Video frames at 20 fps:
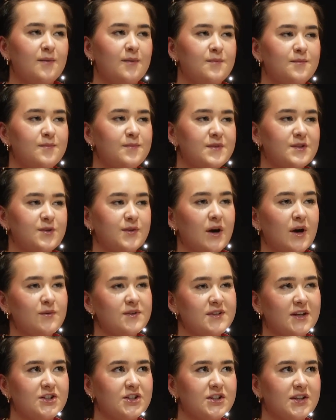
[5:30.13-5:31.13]
So that was
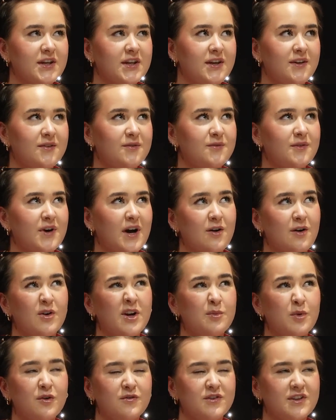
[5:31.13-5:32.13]
actually, I
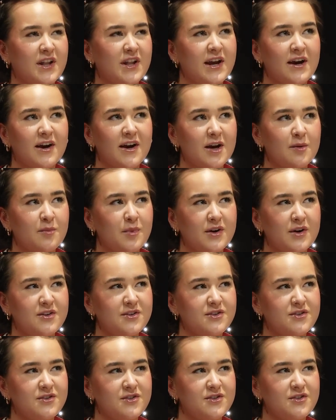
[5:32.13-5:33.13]
only moved to that area about
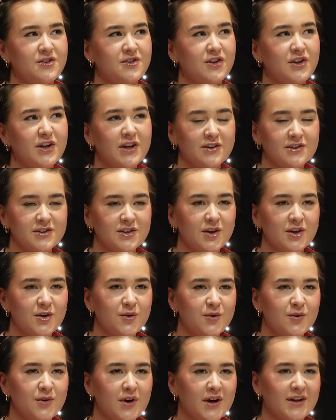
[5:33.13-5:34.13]
2 years
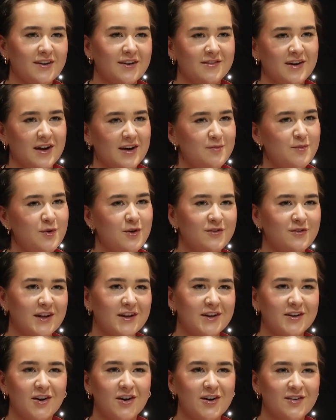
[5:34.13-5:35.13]
ago, and I've kind of moved
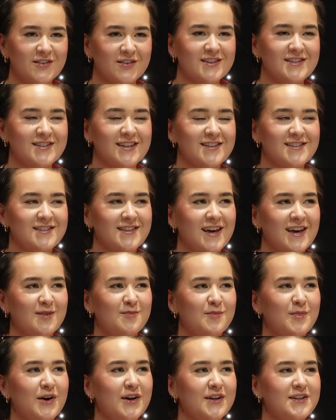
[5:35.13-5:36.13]
in and out of it since
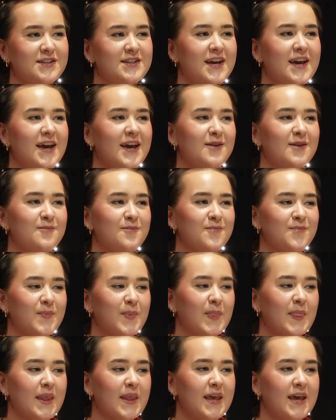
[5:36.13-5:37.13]
then, but
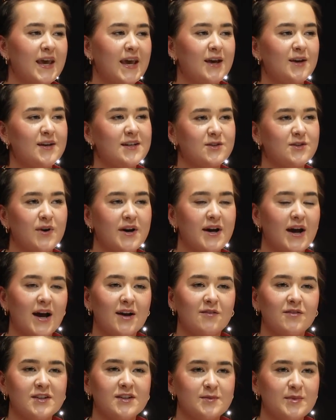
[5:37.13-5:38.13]
it is quite a
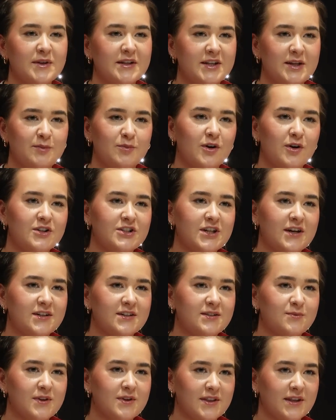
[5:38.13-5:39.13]
high visibility
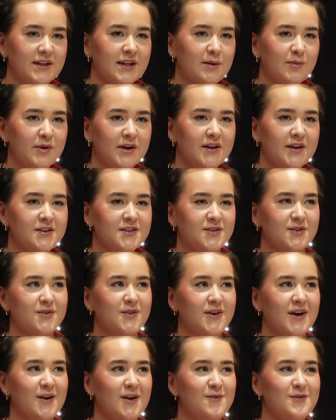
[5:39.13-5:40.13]
project within Liberty. So
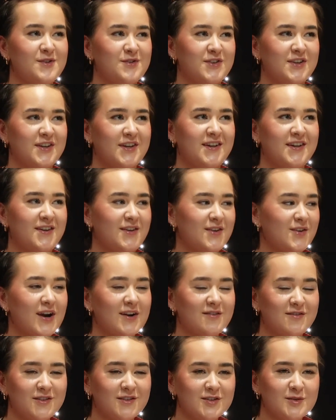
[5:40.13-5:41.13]
I was really
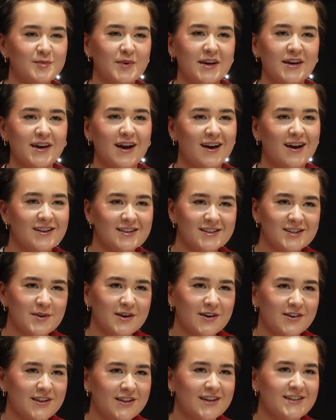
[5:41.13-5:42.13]
grateful to be asked to be
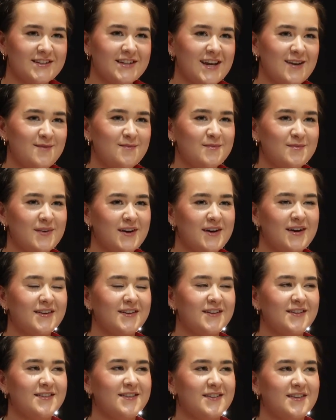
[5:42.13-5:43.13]
on that team, and